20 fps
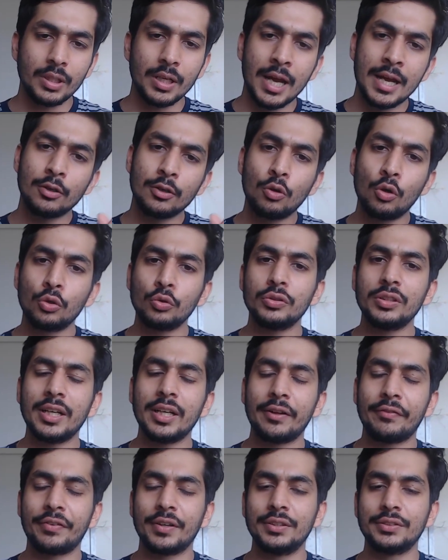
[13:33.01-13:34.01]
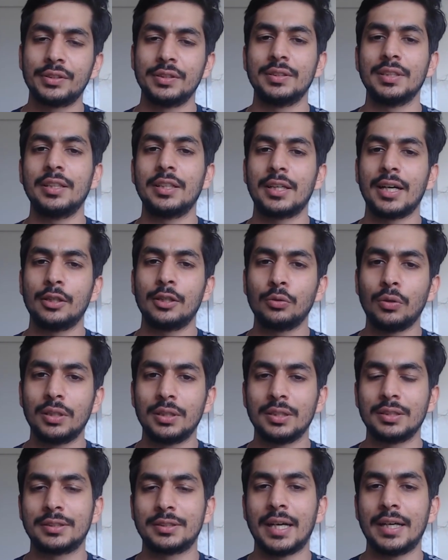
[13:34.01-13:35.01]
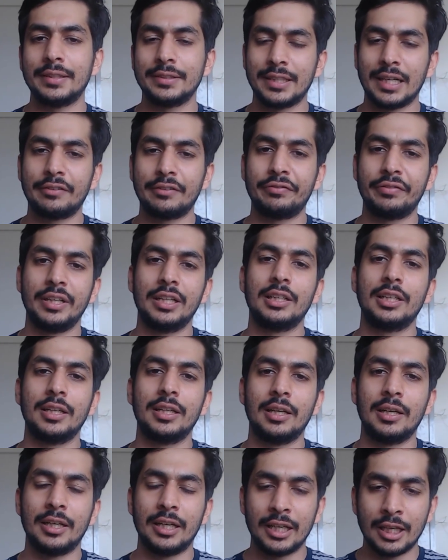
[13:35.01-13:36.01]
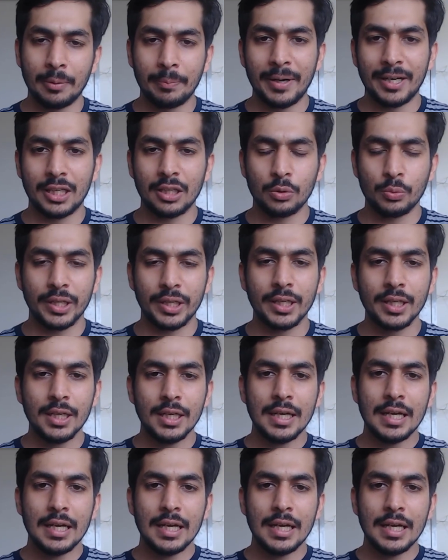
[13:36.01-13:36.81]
and go to the references and try to understand that field in a better way.